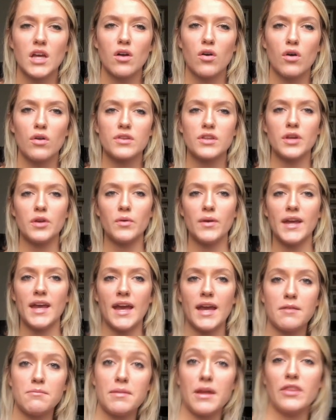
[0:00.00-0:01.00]
it
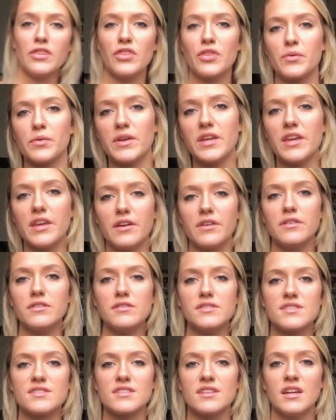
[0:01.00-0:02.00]
had been 3
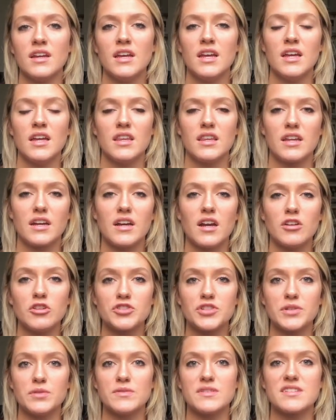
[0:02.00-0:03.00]
years, the
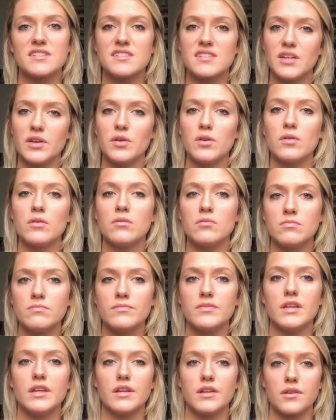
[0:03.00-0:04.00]
country was still,
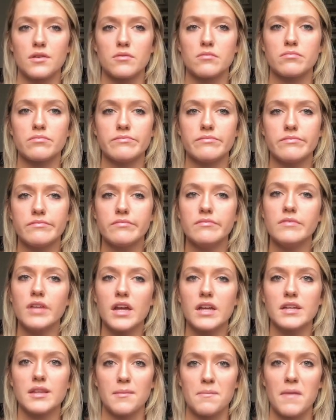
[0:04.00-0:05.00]

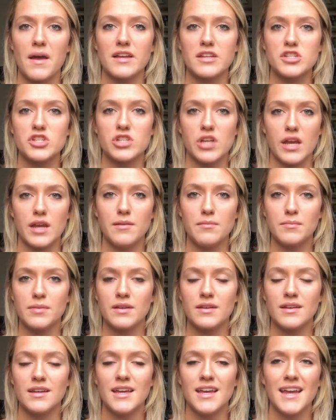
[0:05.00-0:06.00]
not in the best shape.
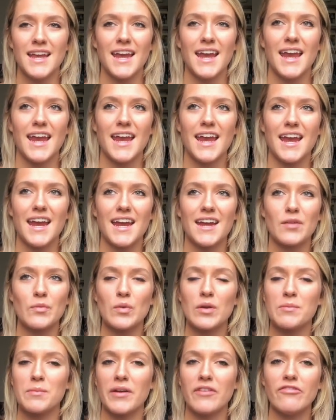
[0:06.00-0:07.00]
And
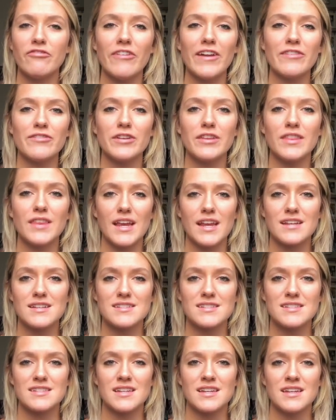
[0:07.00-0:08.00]
one of my favorite
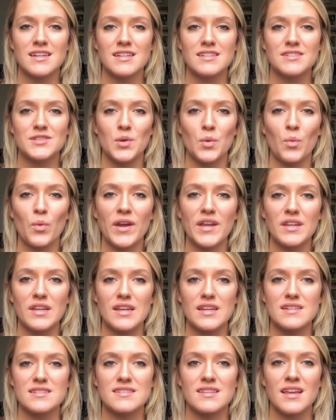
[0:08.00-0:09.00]
things to
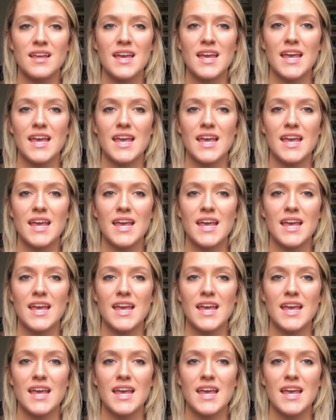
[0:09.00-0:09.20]
witness